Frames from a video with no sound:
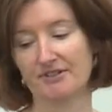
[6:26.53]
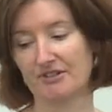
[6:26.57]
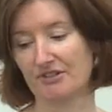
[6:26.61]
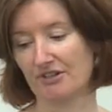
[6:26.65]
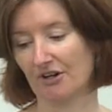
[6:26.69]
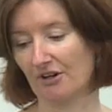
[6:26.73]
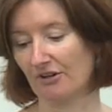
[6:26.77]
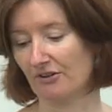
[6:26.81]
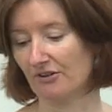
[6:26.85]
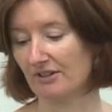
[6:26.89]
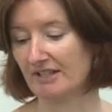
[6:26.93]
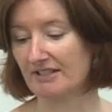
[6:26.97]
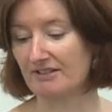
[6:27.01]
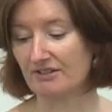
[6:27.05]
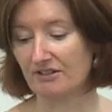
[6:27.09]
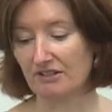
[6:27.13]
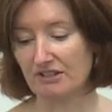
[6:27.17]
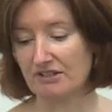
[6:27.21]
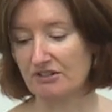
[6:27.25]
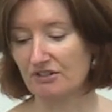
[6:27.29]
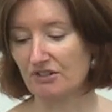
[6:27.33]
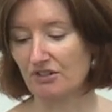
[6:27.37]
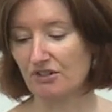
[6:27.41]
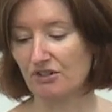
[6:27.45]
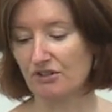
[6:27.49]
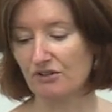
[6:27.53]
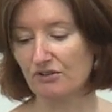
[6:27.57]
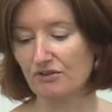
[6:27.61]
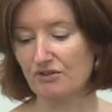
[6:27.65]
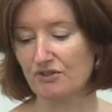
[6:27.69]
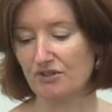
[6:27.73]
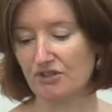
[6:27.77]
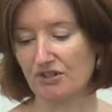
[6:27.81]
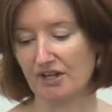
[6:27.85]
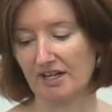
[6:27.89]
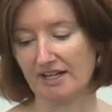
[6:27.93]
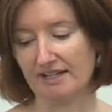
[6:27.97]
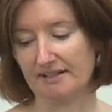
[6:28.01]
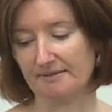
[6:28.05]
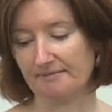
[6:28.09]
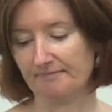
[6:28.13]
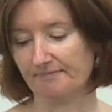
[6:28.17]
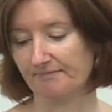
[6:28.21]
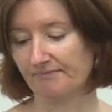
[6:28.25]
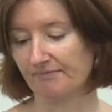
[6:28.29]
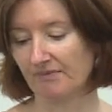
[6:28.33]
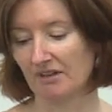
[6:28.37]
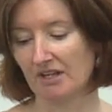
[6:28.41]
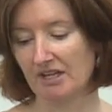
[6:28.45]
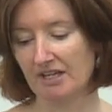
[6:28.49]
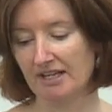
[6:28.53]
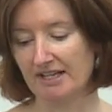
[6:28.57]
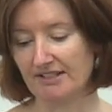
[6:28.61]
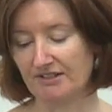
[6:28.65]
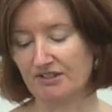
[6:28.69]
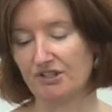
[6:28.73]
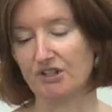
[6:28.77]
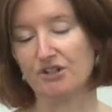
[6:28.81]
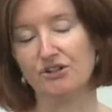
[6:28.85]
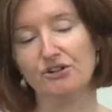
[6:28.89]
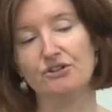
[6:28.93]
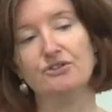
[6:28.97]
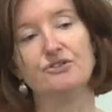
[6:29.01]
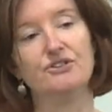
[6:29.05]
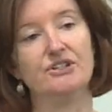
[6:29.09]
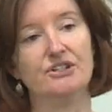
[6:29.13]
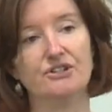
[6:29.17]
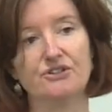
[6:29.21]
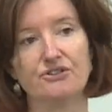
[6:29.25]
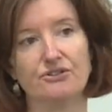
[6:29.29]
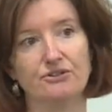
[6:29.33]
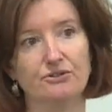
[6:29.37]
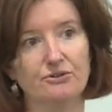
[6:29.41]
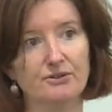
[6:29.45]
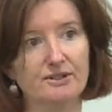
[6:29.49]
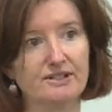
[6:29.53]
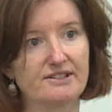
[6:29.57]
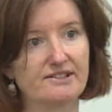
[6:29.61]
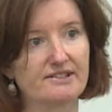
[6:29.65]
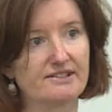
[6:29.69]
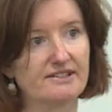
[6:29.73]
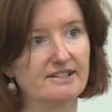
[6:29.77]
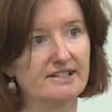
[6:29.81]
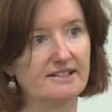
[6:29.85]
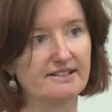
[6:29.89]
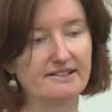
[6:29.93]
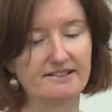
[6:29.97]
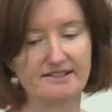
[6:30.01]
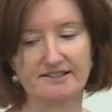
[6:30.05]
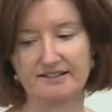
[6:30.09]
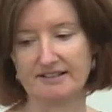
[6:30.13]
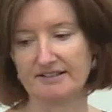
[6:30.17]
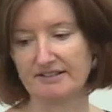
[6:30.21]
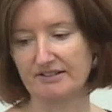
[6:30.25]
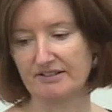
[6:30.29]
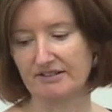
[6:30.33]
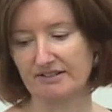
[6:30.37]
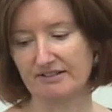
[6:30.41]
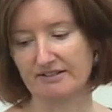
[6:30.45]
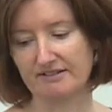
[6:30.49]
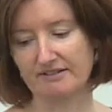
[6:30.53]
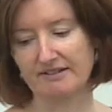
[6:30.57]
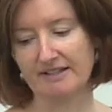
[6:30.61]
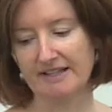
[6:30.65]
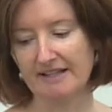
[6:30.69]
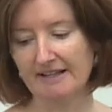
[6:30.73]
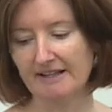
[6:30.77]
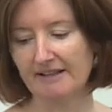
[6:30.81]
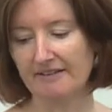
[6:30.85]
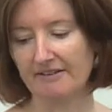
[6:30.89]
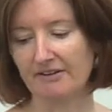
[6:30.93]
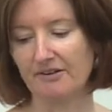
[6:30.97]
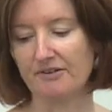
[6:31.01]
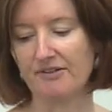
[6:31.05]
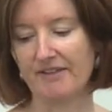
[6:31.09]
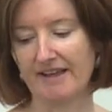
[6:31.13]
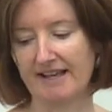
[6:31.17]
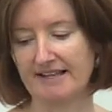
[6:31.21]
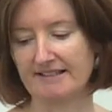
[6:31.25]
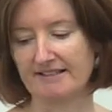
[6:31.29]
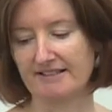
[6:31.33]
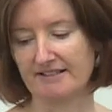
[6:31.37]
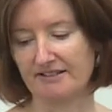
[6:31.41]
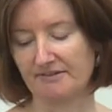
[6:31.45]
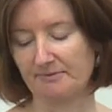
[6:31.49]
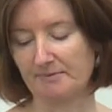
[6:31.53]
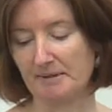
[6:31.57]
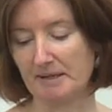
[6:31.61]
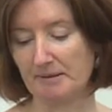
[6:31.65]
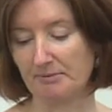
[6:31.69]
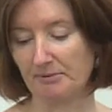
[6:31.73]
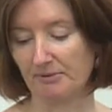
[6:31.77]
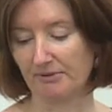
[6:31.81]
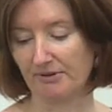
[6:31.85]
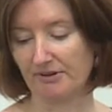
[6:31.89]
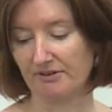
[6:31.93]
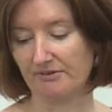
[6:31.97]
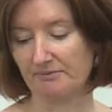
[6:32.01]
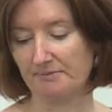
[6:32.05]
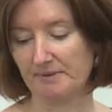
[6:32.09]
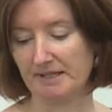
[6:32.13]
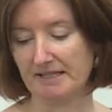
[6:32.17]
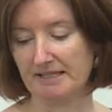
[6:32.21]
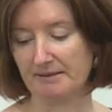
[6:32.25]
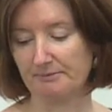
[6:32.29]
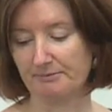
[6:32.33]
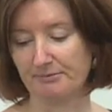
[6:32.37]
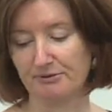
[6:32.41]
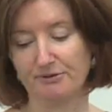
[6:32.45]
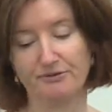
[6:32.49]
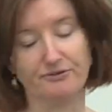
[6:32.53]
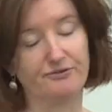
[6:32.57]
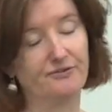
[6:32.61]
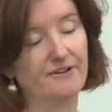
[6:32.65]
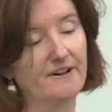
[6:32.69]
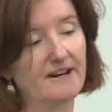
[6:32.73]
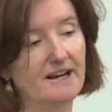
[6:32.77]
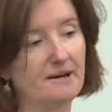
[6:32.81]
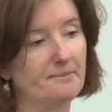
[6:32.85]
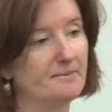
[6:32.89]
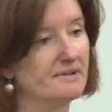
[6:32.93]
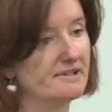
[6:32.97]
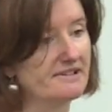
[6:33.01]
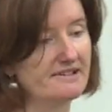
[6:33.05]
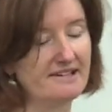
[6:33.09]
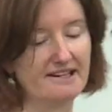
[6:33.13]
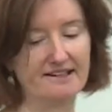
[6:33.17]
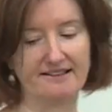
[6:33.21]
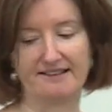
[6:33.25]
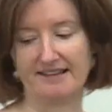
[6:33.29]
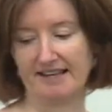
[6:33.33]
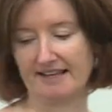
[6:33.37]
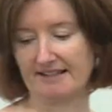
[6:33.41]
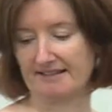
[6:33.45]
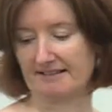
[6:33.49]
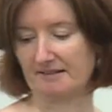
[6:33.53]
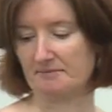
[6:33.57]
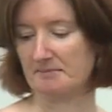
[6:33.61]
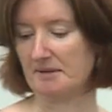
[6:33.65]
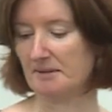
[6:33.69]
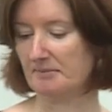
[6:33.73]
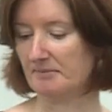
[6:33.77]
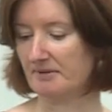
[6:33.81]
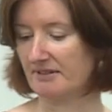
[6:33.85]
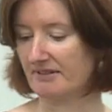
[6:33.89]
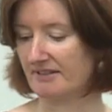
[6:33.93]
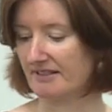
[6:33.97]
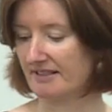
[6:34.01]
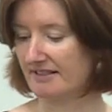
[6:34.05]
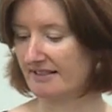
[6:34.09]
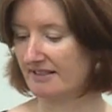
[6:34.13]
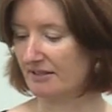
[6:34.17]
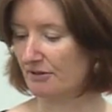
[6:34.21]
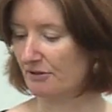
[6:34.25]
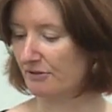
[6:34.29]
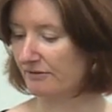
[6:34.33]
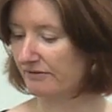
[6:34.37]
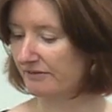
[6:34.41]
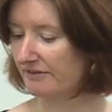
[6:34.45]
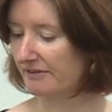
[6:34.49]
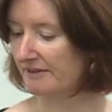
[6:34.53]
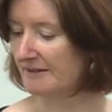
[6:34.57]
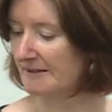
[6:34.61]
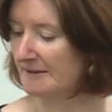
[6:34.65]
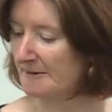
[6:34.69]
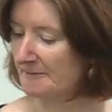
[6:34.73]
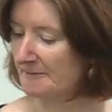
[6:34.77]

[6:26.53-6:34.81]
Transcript: So it's a huge issue. There are thousands of people that have been improved. FedUp has 10,000 members itself.